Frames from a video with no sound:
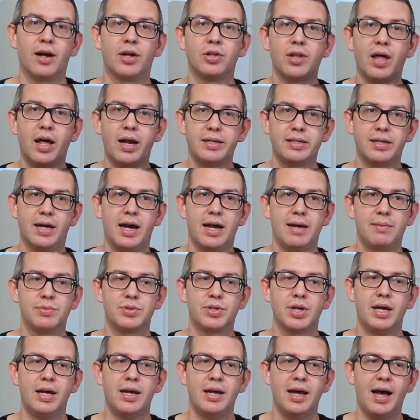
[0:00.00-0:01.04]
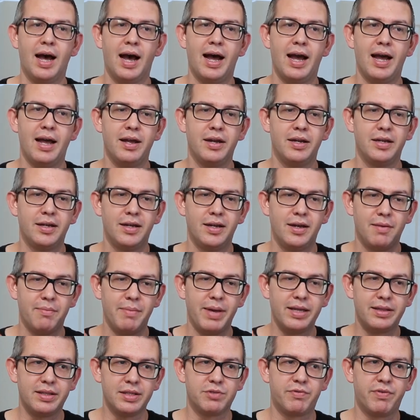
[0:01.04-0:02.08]
A lot of times I
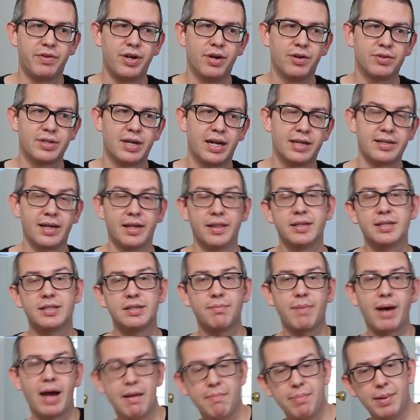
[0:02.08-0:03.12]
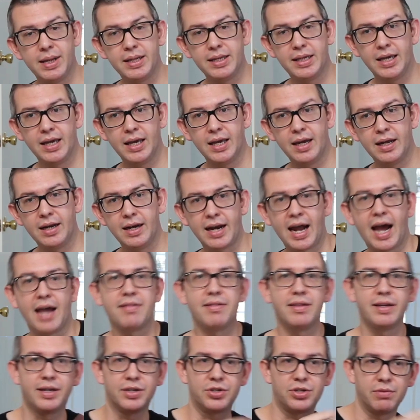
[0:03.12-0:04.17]
make these videos and I say, this is my opinion and I
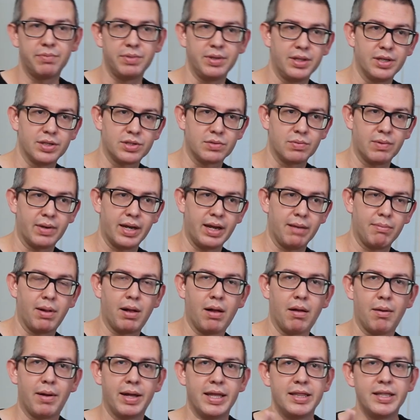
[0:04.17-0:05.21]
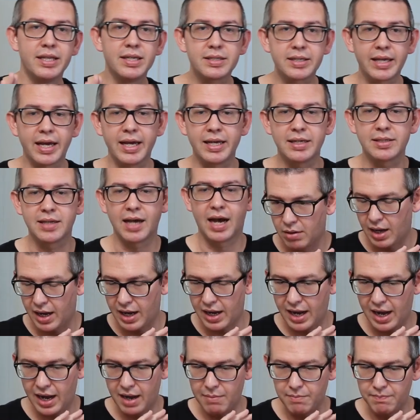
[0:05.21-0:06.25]
think it should be this way, but in this case,
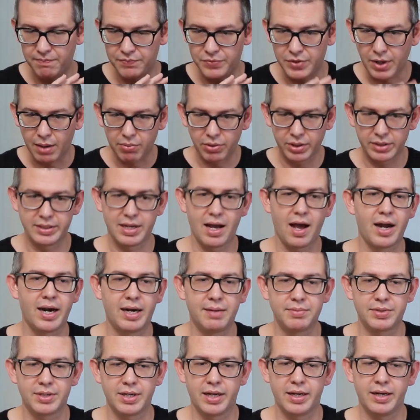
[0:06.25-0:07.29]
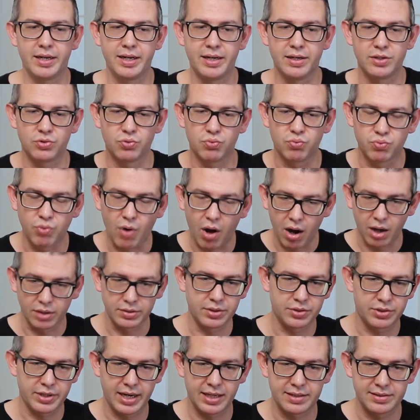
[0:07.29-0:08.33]
I'm doubling down and I'm saying it is wrong
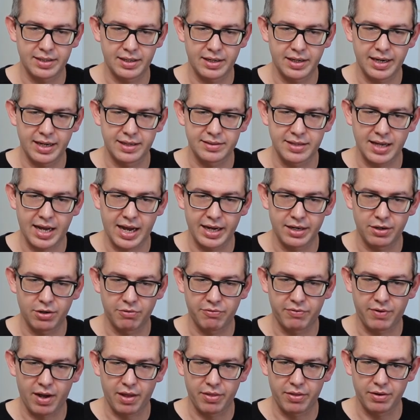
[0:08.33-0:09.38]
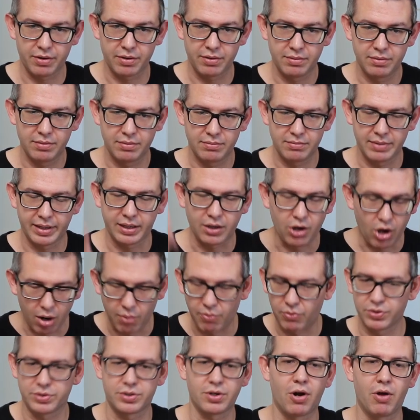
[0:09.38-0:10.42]
to translate it as I, your father, like
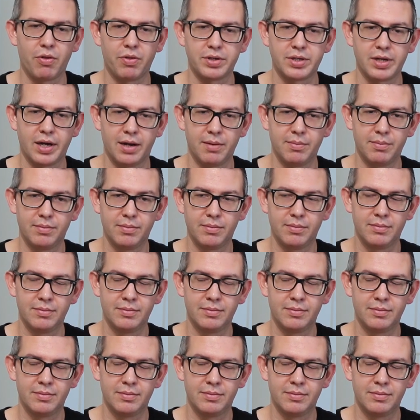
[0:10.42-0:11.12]
almost all the time.